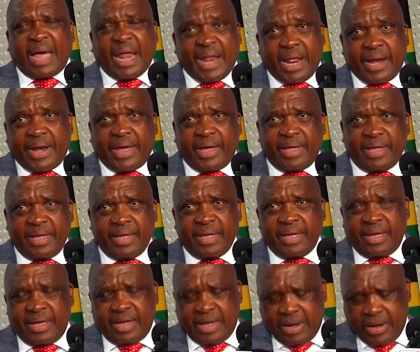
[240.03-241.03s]
Kanana
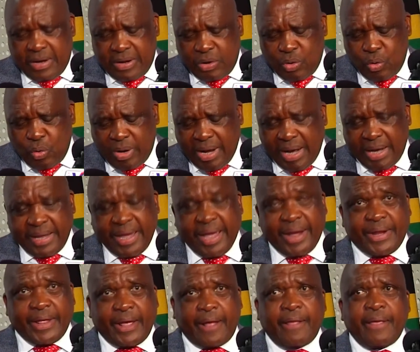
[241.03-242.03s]
local
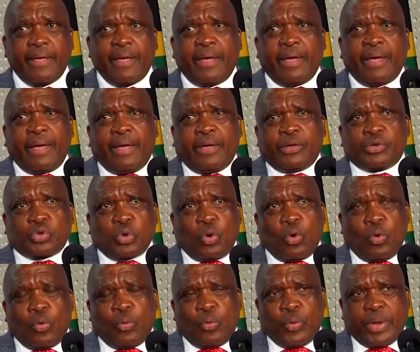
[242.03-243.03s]
area.
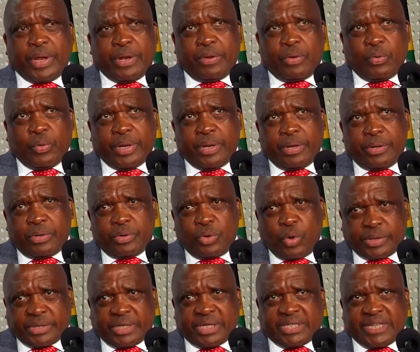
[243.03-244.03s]
So we
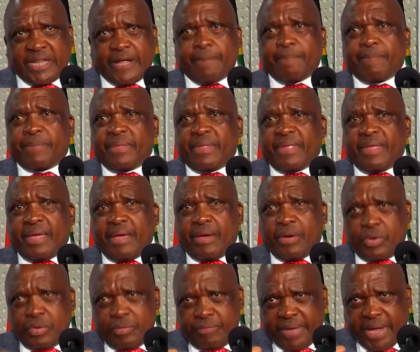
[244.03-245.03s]
noticing
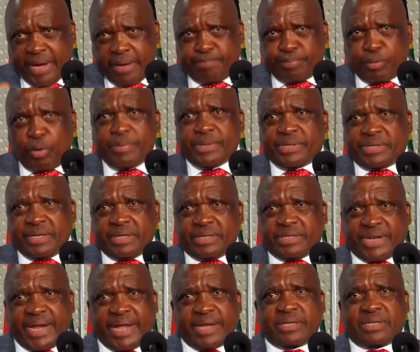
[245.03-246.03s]
very promising
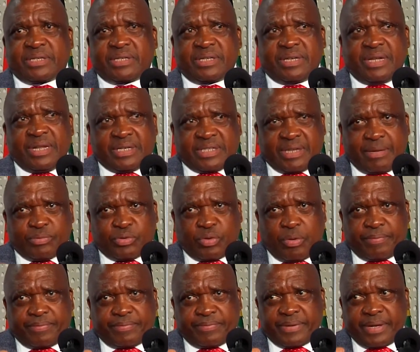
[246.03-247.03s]
trend in terms
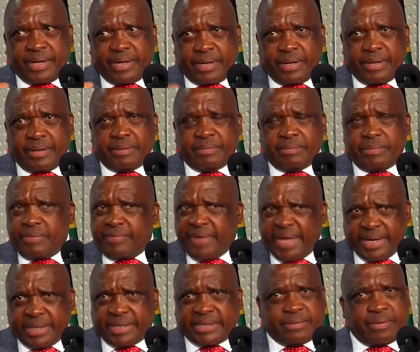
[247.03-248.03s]
of
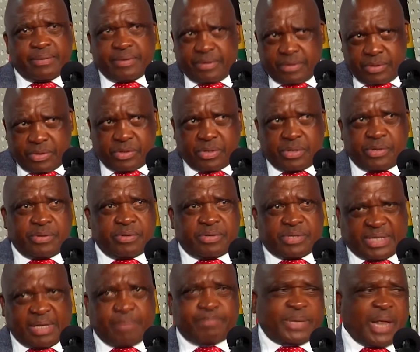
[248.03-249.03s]
very
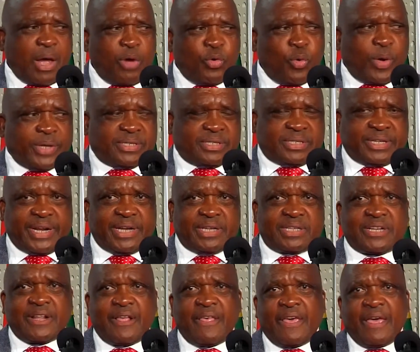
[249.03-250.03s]
steep downwards
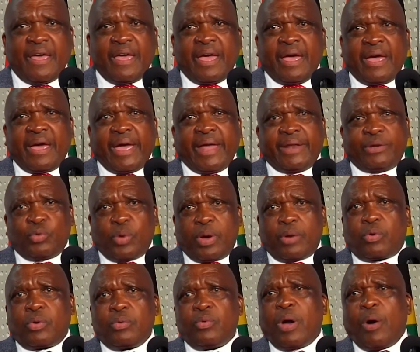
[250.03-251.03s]
trend, and
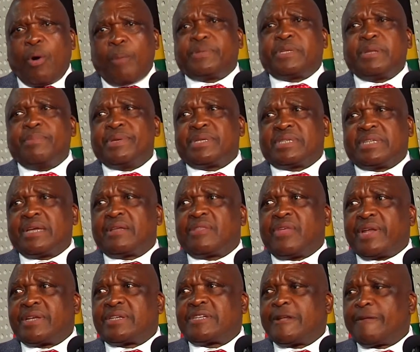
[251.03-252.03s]
we're optimistic
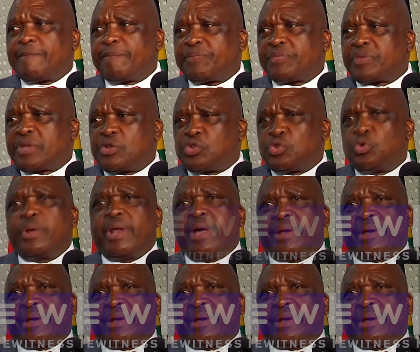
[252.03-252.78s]
that sooner